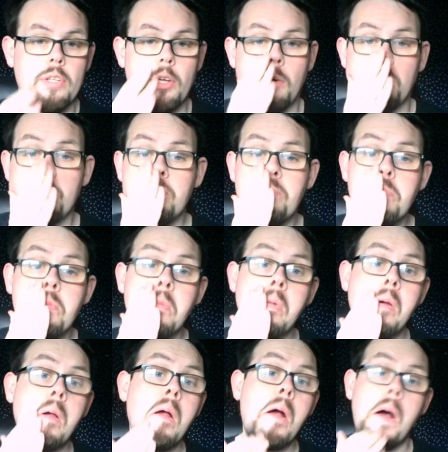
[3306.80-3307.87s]
will know
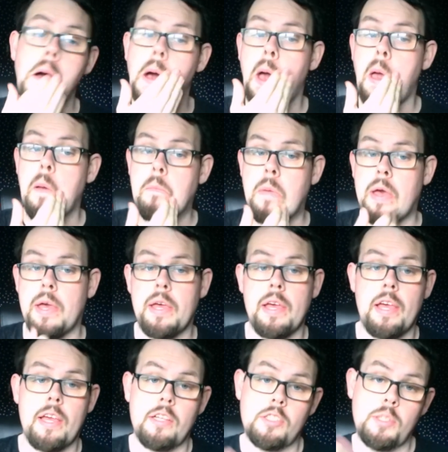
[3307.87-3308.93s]
I'm
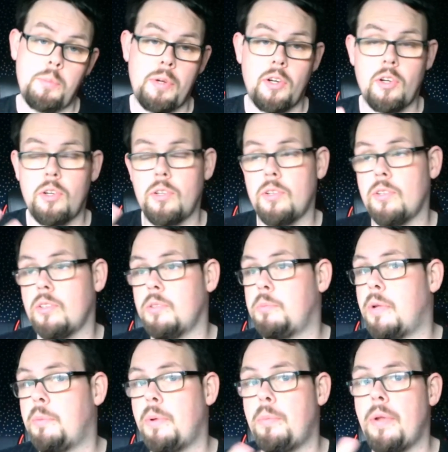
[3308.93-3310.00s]
a superhero,
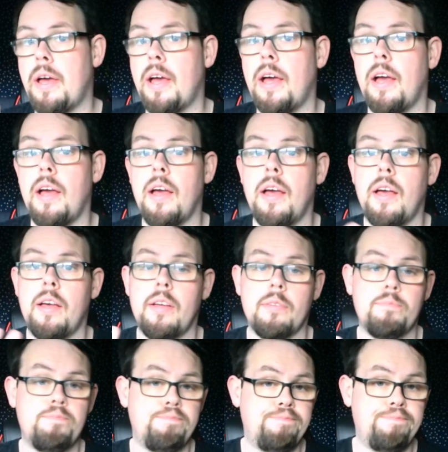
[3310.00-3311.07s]
blah blah blah.
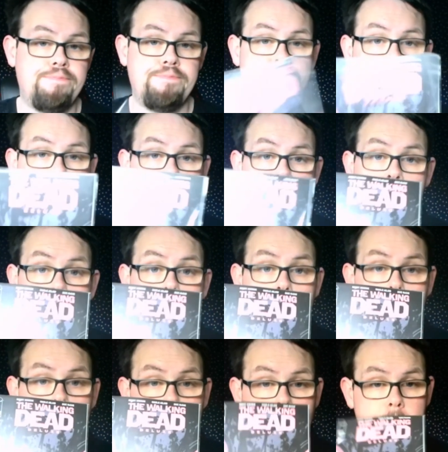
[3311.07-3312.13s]

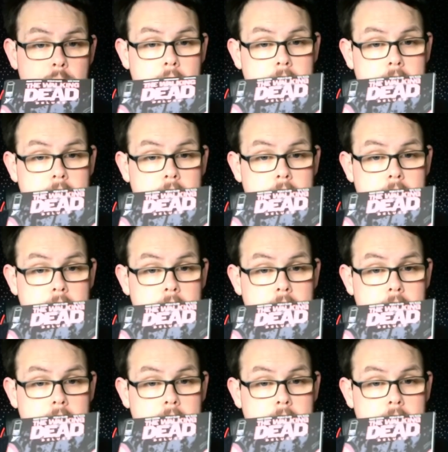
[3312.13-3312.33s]
Comic fan,